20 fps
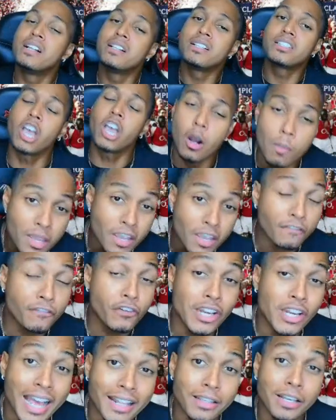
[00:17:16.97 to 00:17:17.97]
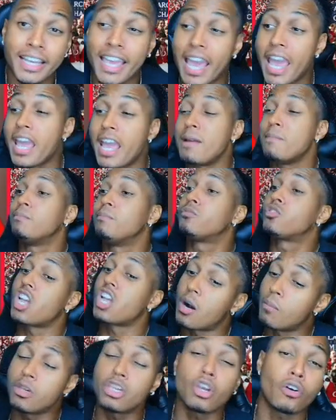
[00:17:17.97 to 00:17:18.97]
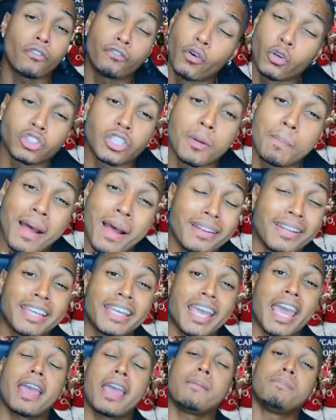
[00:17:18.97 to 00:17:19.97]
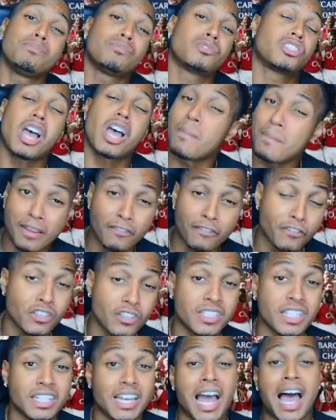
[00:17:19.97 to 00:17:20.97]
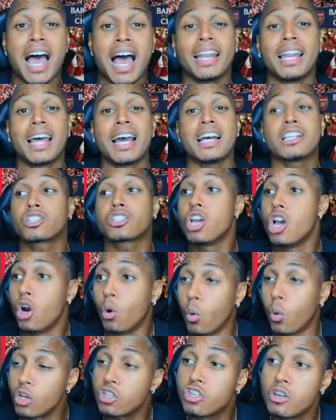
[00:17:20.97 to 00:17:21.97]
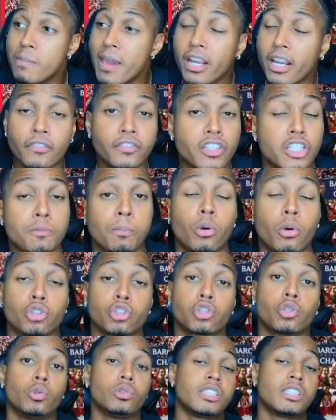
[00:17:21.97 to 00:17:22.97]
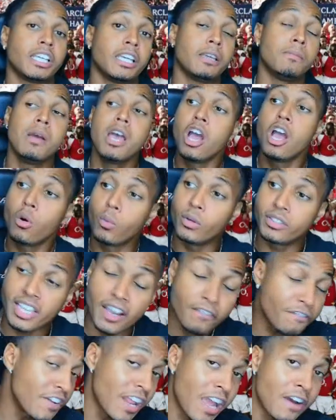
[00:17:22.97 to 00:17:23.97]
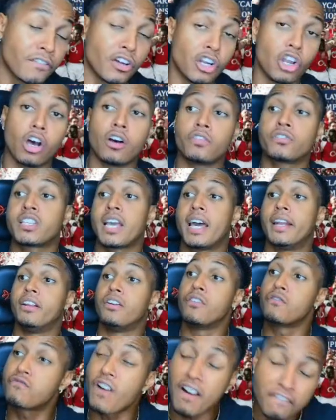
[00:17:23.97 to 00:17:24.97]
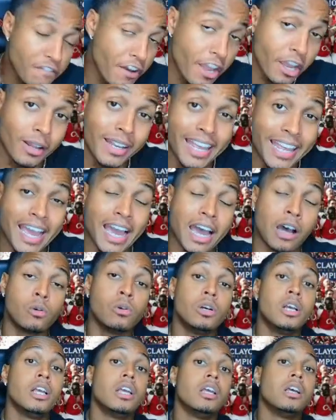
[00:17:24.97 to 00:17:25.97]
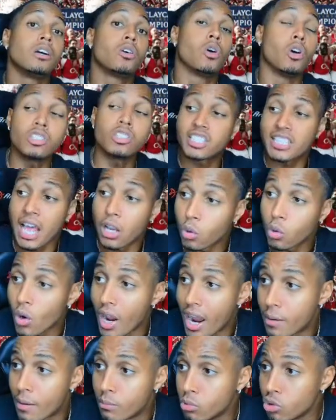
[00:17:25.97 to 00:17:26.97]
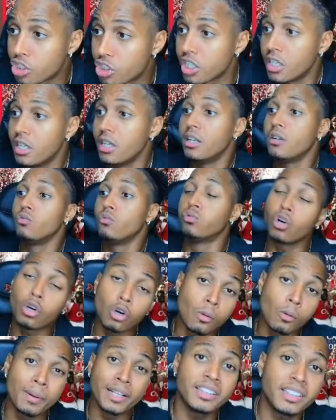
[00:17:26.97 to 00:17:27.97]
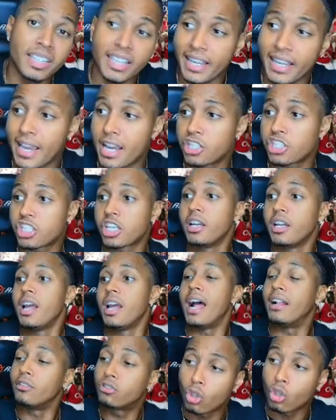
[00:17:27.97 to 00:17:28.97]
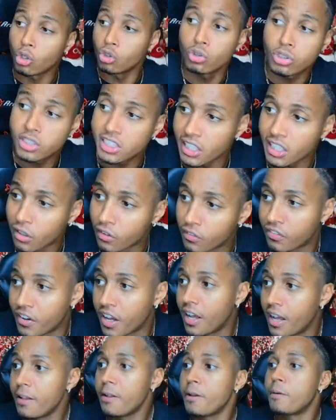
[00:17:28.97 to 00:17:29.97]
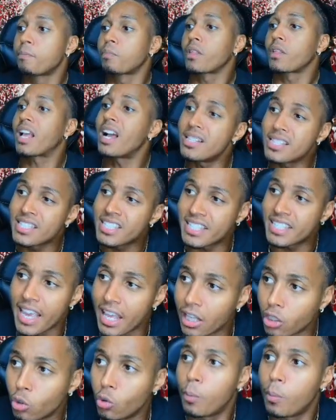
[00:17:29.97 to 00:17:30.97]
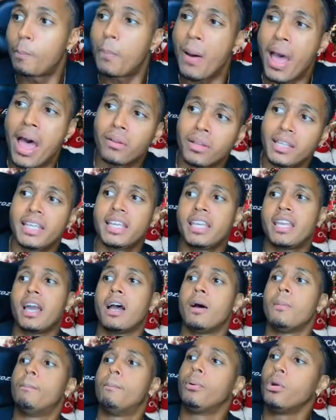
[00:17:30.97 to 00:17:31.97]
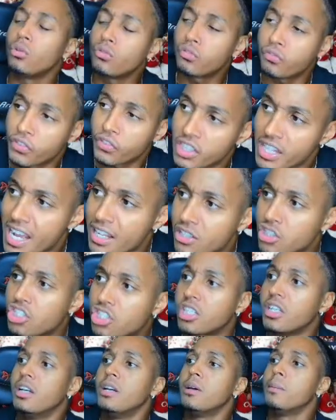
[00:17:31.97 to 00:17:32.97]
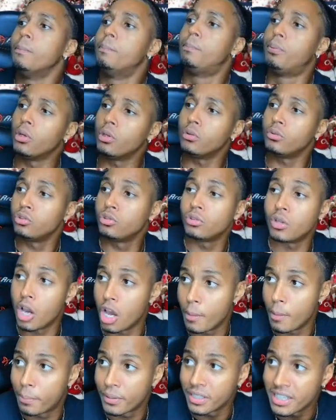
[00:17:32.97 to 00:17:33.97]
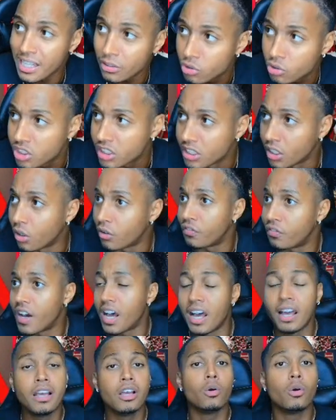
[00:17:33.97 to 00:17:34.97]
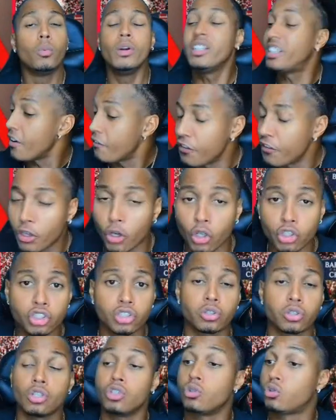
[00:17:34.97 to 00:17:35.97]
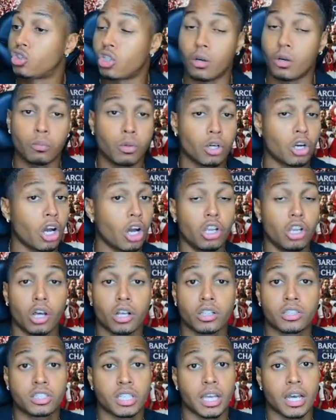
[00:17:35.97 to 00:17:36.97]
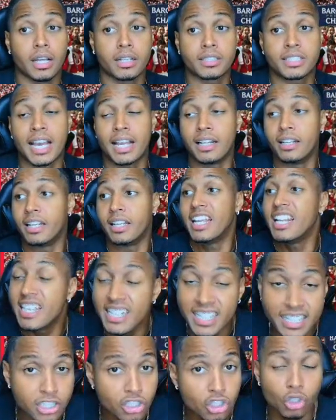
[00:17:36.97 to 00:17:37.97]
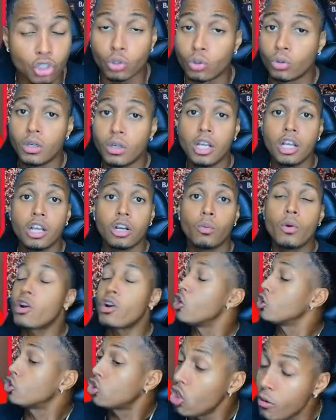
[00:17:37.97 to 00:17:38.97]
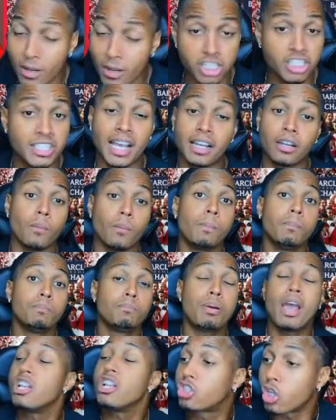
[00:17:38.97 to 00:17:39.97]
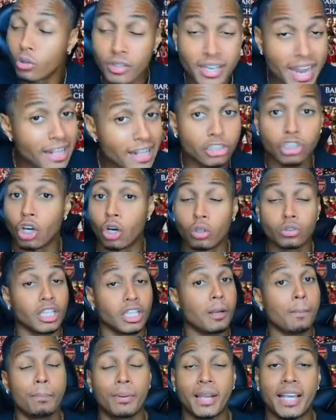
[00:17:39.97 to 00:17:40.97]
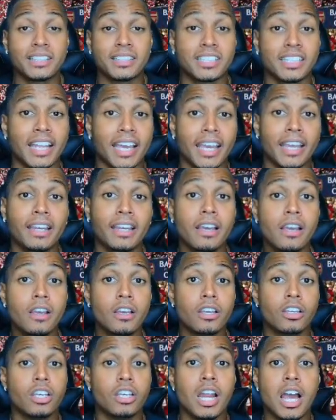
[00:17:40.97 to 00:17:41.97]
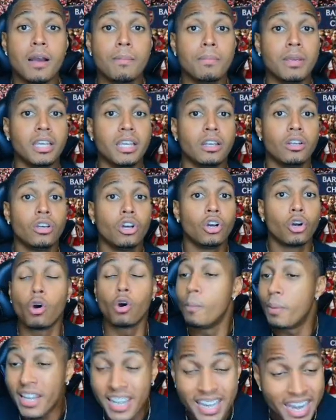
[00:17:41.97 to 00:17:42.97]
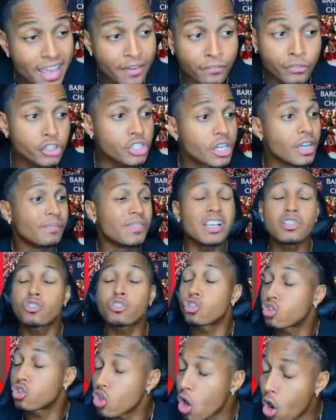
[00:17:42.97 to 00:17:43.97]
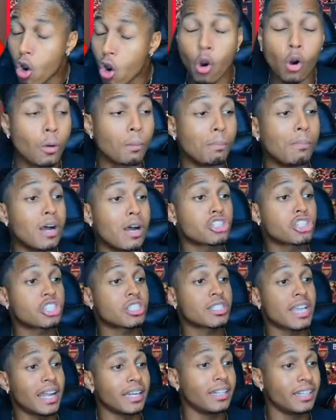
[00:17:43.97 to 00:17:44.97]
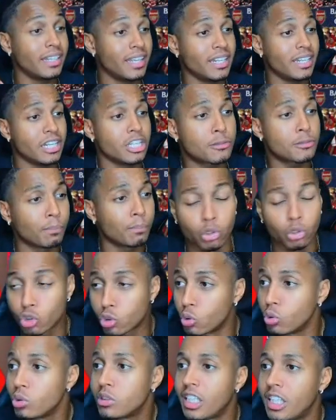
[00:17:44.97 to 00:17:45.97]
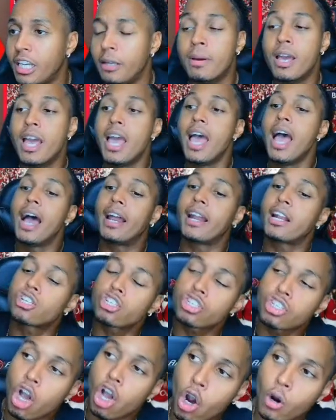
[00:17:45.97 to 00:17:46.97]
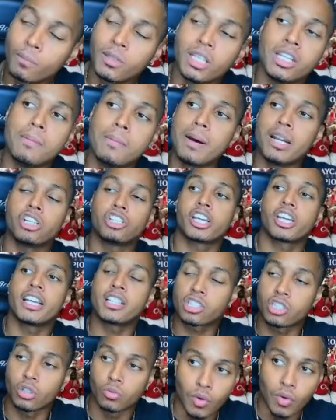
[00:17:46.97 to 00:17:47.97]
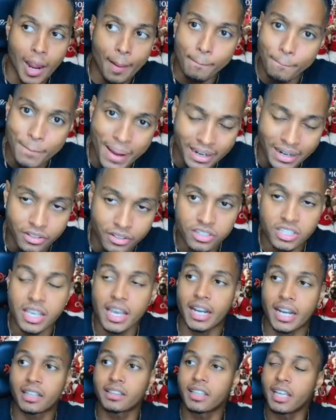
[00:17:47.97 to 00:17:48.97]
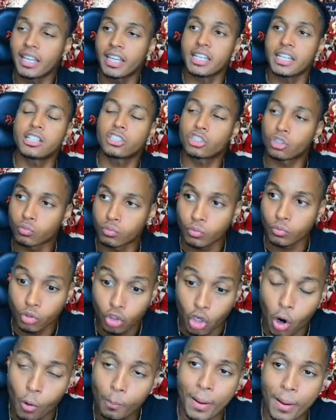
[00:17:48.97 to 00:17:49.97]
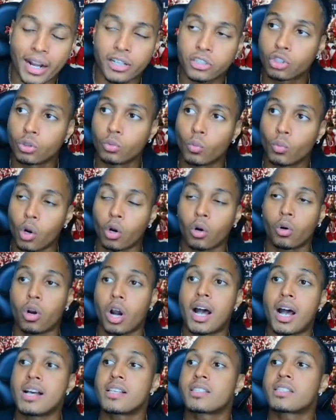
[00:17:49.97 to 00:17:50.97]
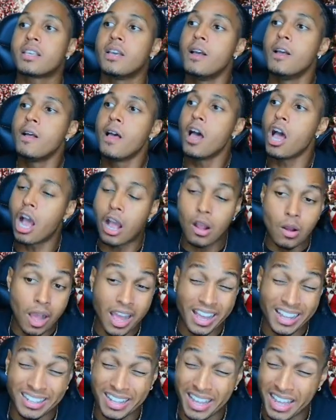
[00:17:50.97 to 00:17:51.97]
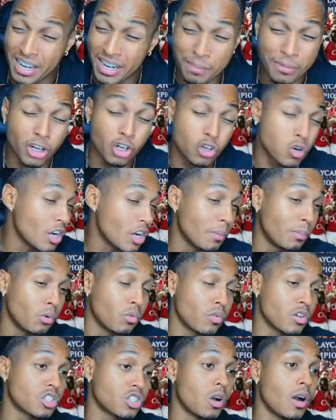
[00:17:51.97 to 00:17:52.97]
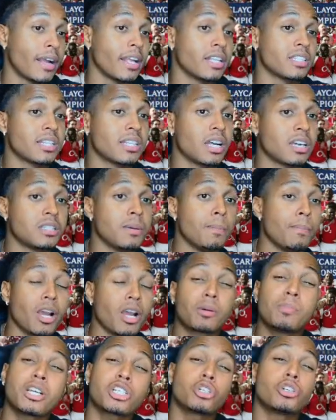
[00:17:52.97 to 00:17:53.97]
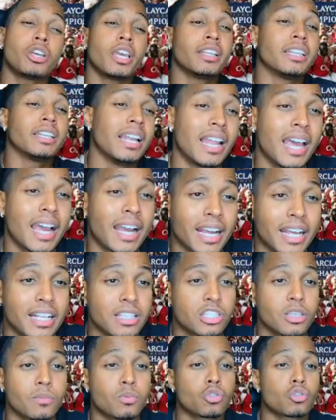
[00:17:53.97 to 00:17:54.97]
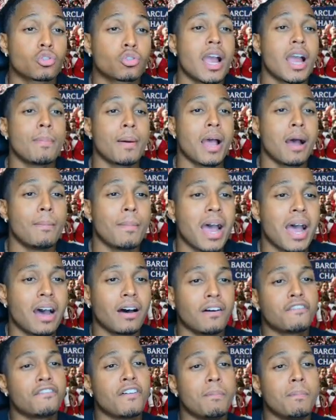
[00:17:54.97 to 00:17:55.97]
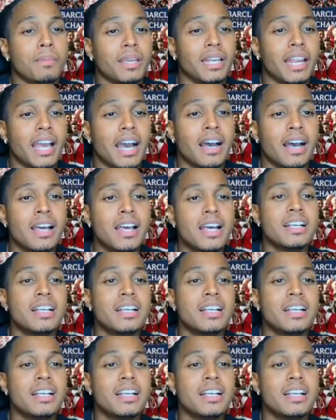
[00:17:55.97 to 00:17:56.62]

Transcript: Tell me if you like the game. Tell me your thoughts about the game. Tell me if you see the highlights, what you make of this Portugal team. We definitely have a lot of talent. Rafael Leao, Gonçalo Ramos, Ruben Dias, Antonio Silva, Cancelo, Palhinha, Bruno Fernandes, Bruno, uh, Bernardo Silva. We definitely got to, we got a lot of uh, talent. Inacio, we got too much talent. Pedro Neto didn't play today. You know what I mean? Ruben Neves. There's so much talent in this Portugal team. And I just hope that the manager gets the right balance. And I think he needs to go back to what got us a, a, an incredible result against Luxembourg. Make sure you hit the like and subscribe. I'm out, familia.